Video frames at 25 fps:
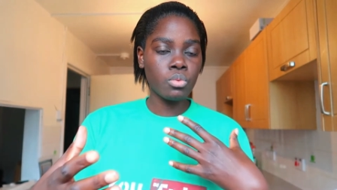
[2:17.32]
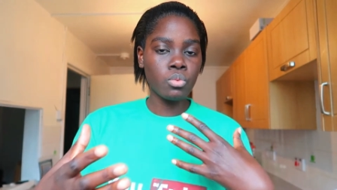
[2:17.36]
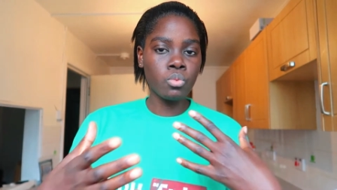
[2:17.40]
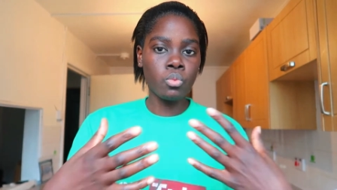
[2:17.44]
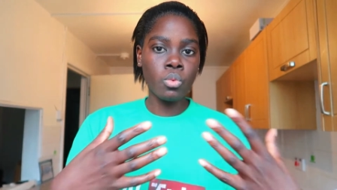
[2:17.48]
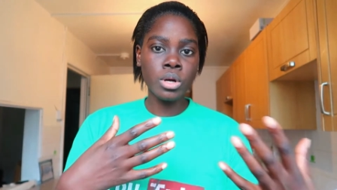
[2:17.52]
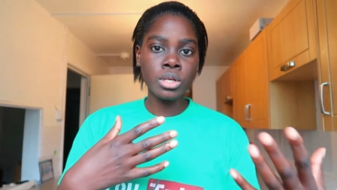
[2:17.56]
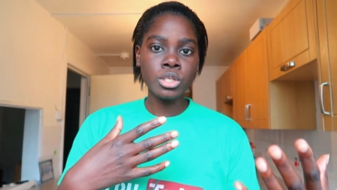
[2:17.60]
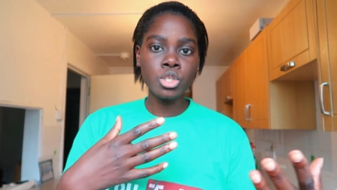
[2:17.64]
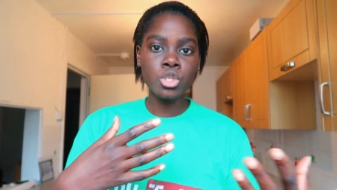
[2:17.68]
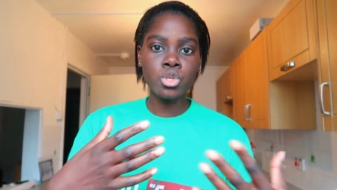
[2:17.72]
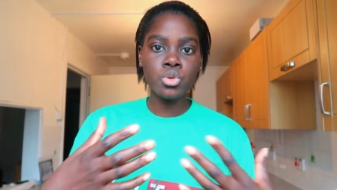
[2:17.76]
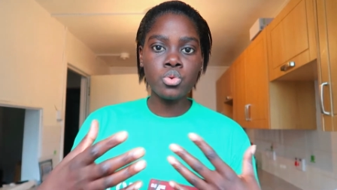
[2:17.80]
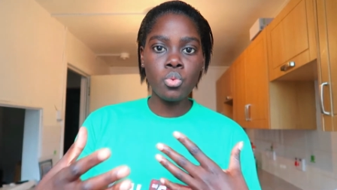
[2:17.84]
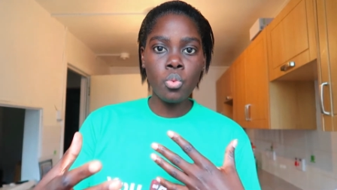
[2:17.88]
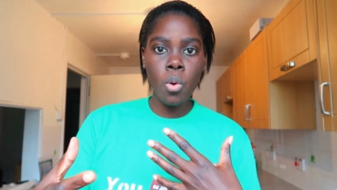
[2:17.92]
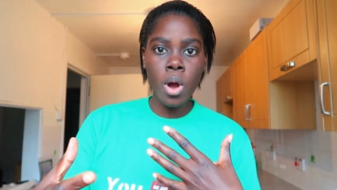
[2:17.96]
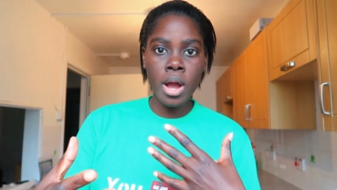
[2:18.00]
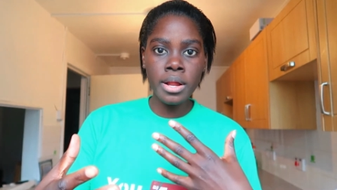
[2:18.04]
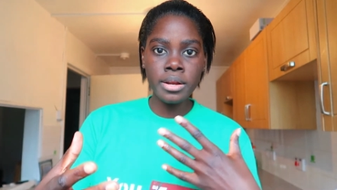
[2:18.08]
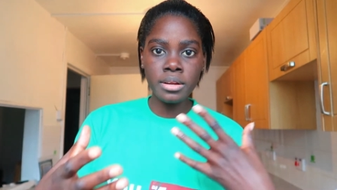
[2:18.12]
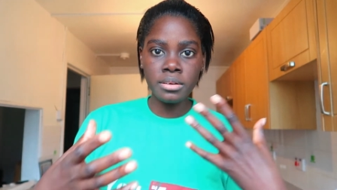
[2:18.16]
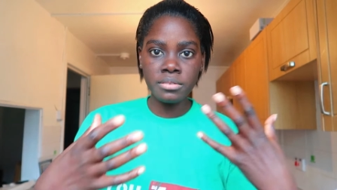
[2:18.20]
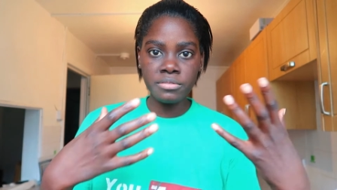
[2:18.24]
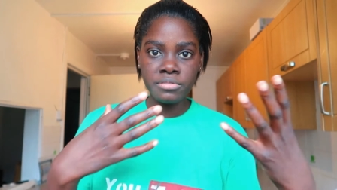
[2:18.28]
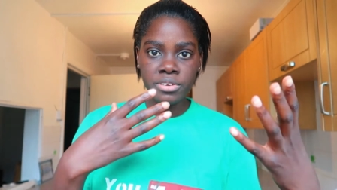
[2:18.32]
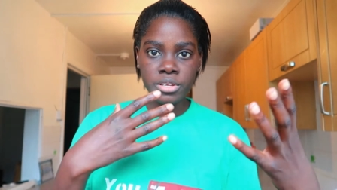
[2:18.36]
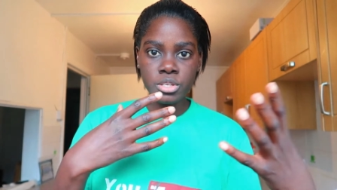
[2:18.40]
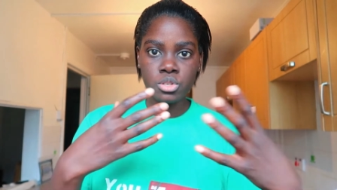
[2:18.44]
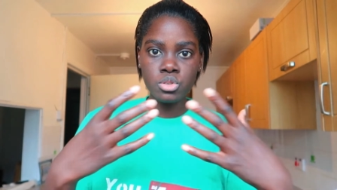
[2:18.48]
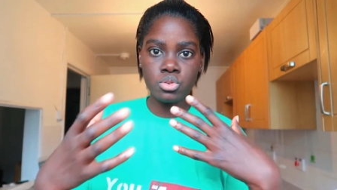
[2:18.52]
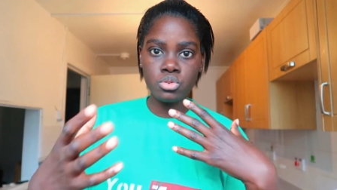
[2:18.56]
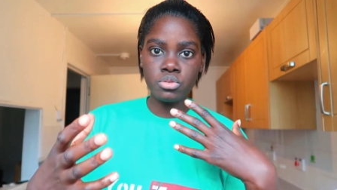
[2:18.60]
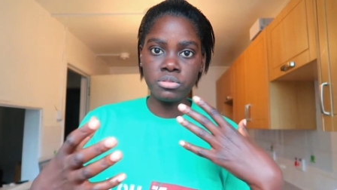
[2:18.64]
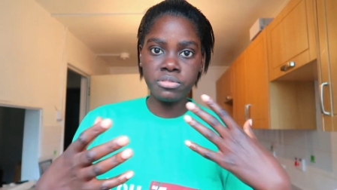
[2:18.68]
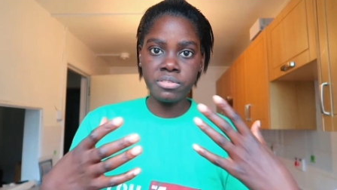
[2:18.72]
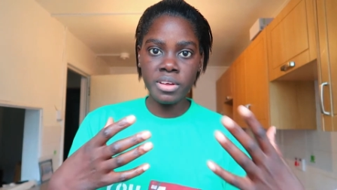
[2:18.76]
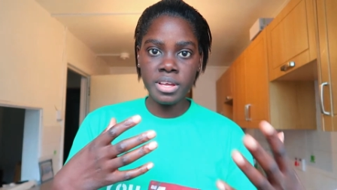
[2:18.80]
one-to-one and
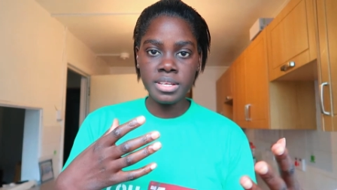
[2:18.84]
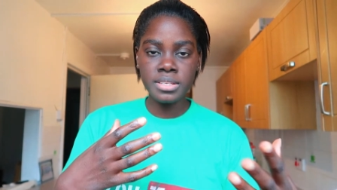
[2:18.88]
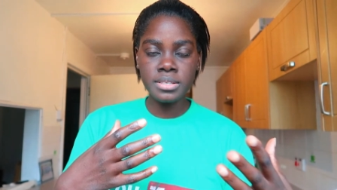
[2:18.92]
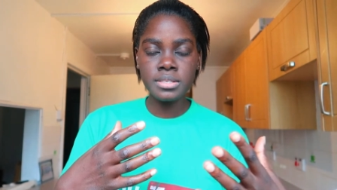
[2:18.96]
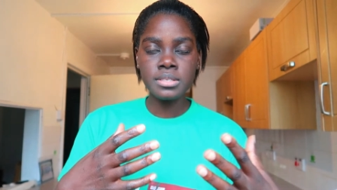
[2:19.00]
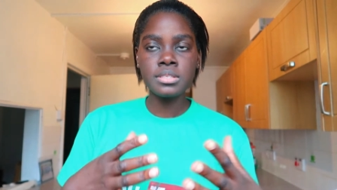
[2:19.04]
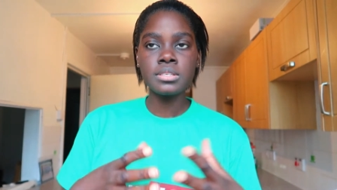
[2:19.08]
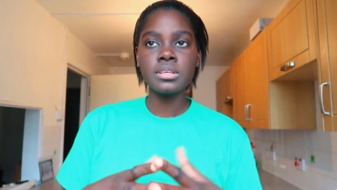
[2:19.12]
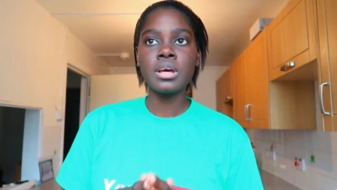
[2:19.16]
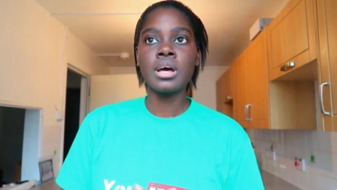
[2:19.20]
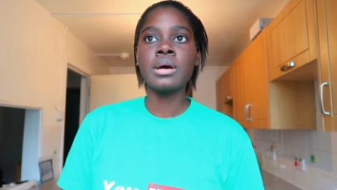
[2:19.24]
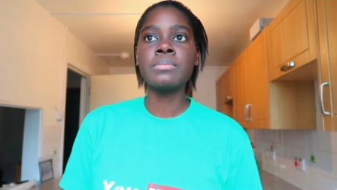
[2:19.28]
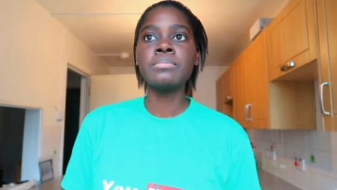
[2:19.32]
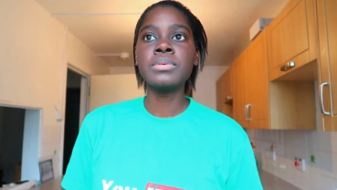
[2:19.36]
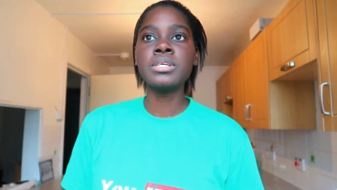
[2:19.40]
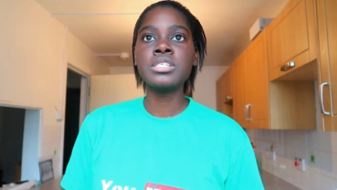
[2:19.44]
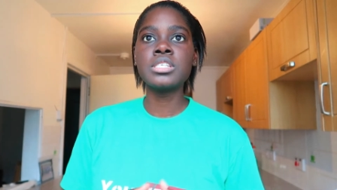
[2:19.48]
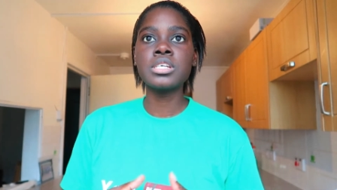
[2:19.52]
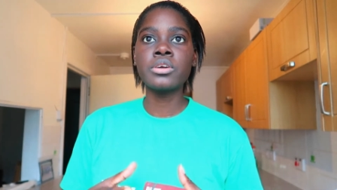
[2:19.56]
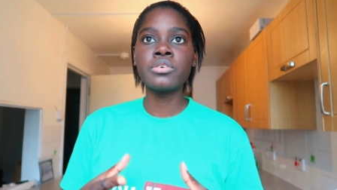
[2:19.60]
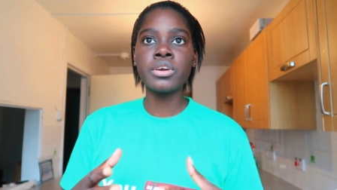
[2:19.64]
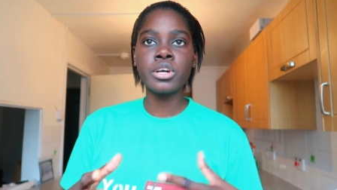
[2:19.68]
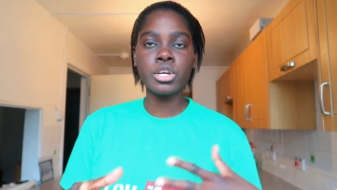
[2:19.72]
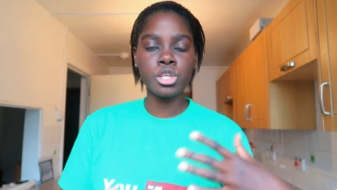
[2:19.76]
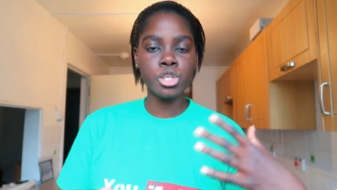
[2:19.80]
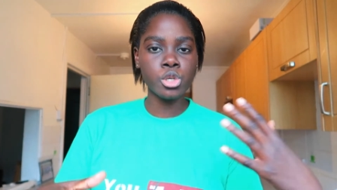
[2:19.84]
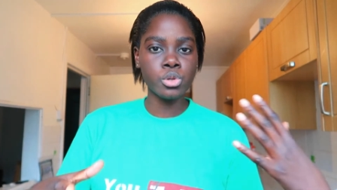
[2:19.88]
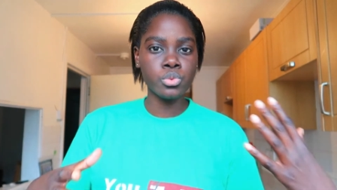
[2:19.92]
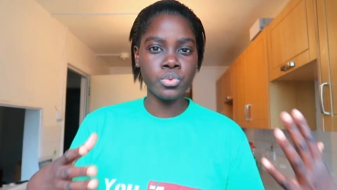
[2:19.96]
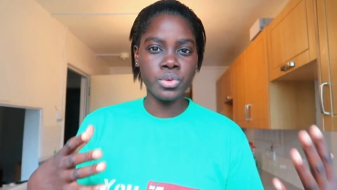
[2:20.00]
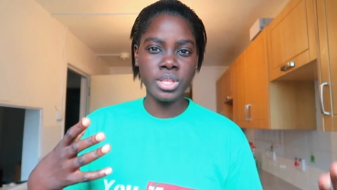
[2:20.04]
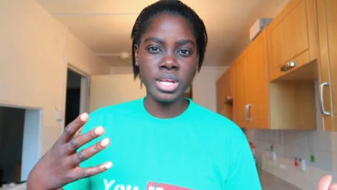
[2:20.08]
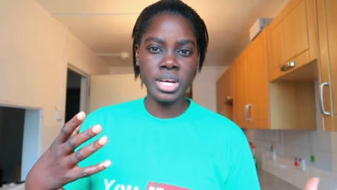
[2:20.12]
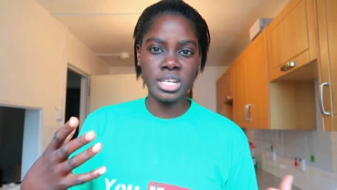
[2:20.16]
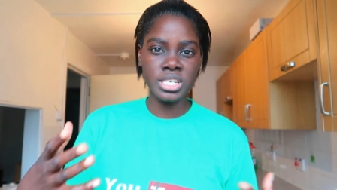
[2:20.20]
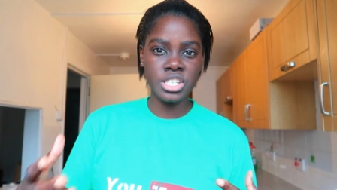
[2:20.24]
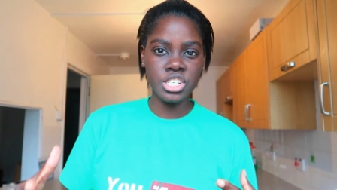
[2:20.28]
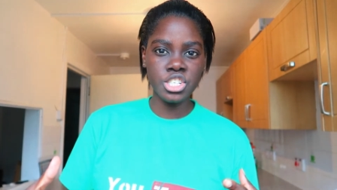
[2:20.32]
face-to-face um, interaction
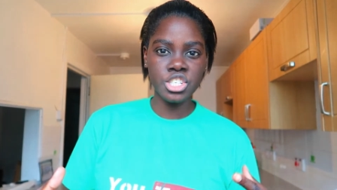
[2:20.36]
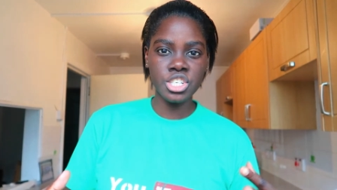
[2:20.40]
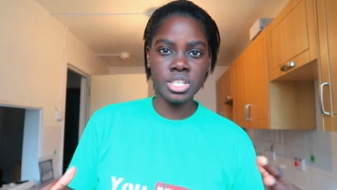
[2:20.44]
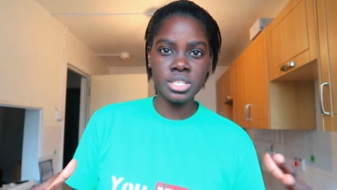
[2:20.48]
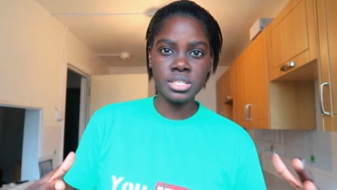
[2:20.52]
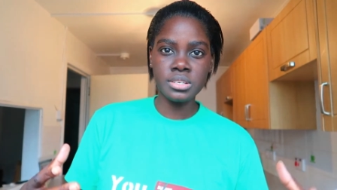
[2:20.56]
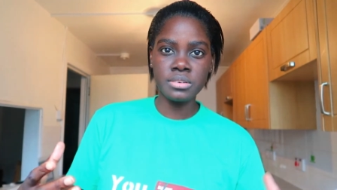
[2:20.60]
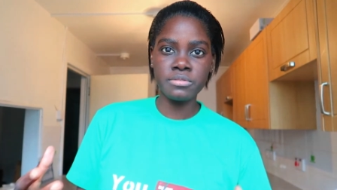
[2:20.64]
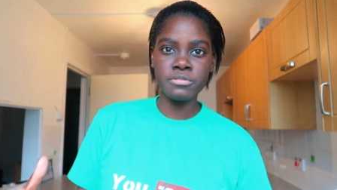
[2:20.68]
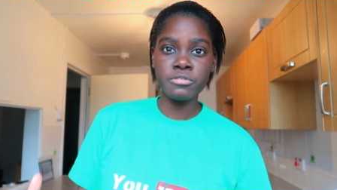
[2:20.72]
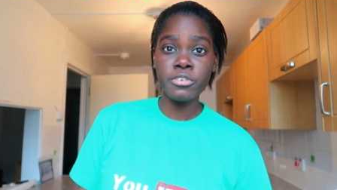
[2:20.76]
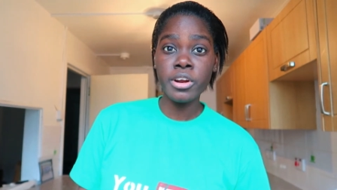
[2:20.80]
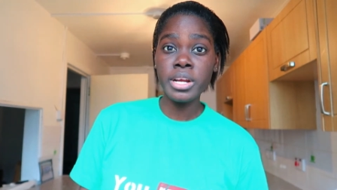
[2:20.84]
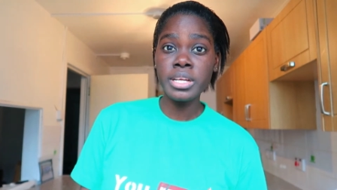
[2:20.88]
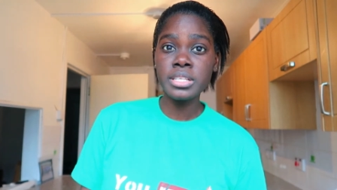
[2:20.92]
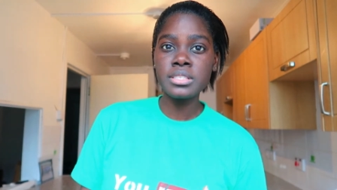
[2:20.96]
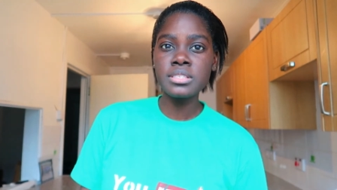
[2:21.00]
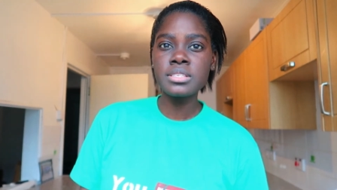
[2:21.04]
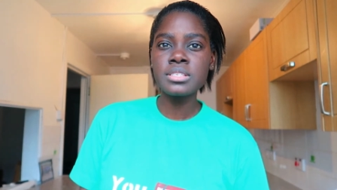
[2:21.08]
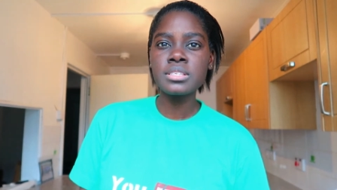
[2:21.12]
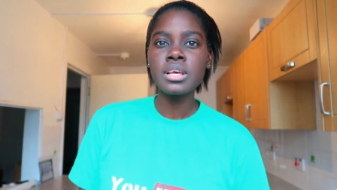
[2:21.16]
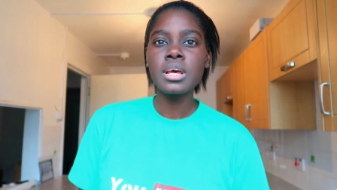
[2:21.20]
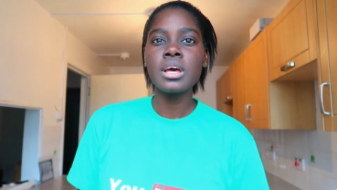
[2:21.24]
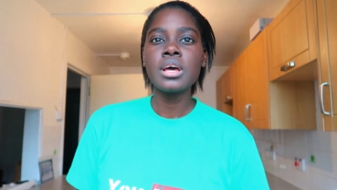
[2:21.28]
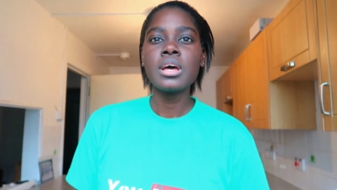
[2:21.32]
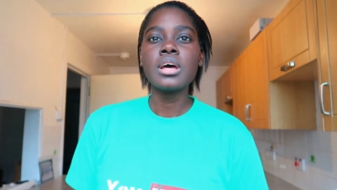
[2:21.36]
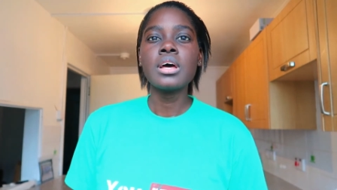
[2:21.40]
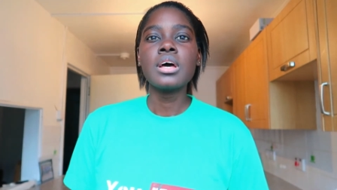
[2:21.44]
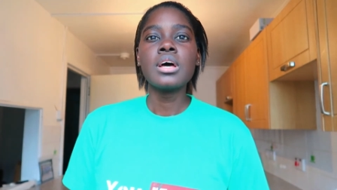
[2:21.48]
with her teachers and friends.